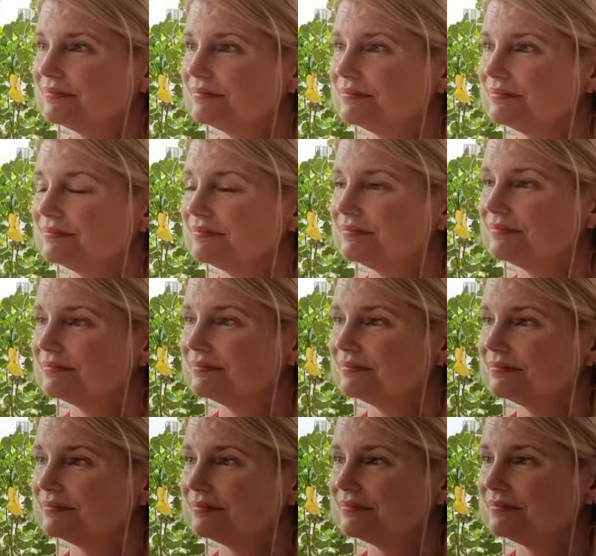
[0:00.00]

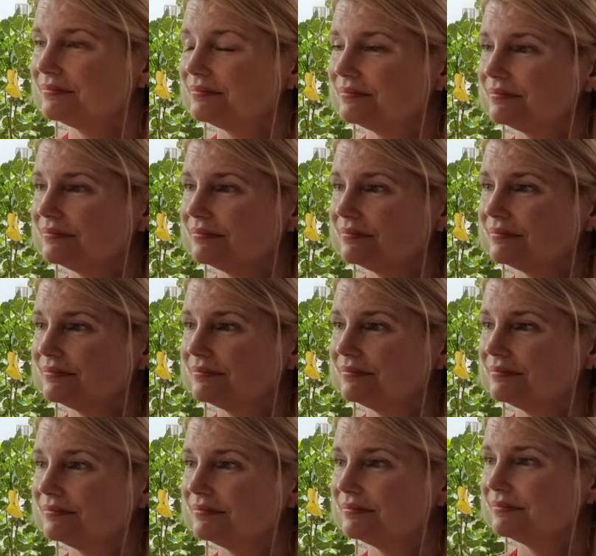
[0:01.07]

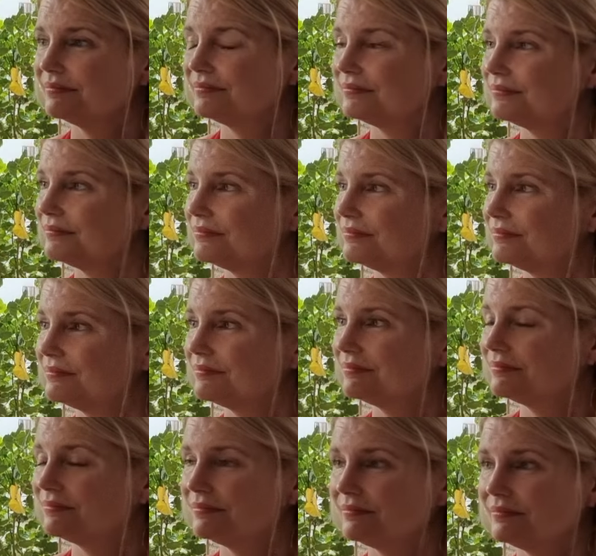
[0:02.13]

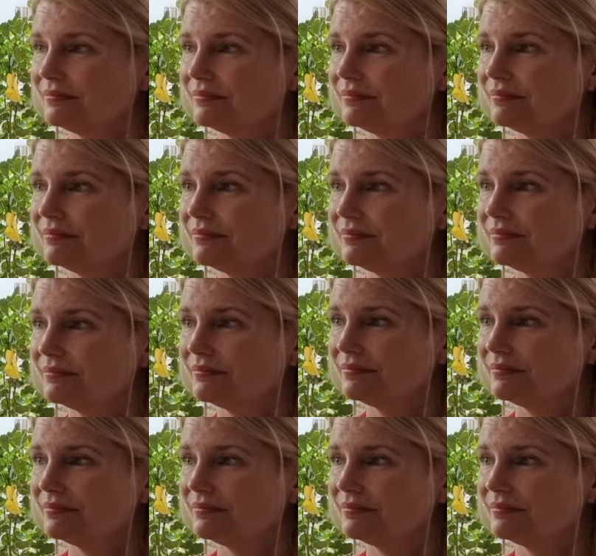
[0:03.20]
(not speaking)